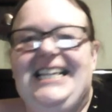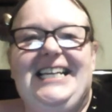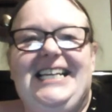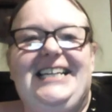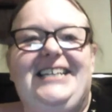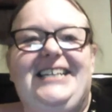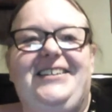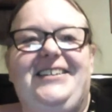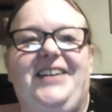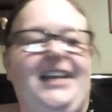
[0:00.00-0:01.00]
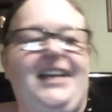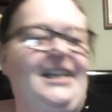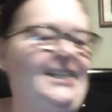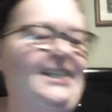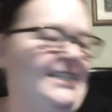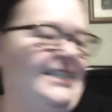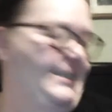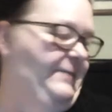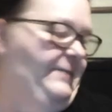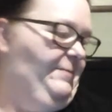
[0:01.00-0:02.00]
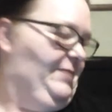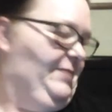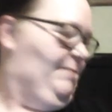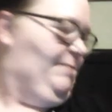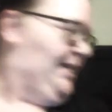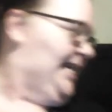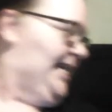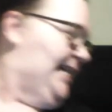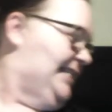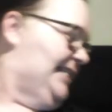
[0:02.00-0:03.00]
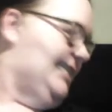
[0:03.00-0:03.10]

Oh dear. But yeah.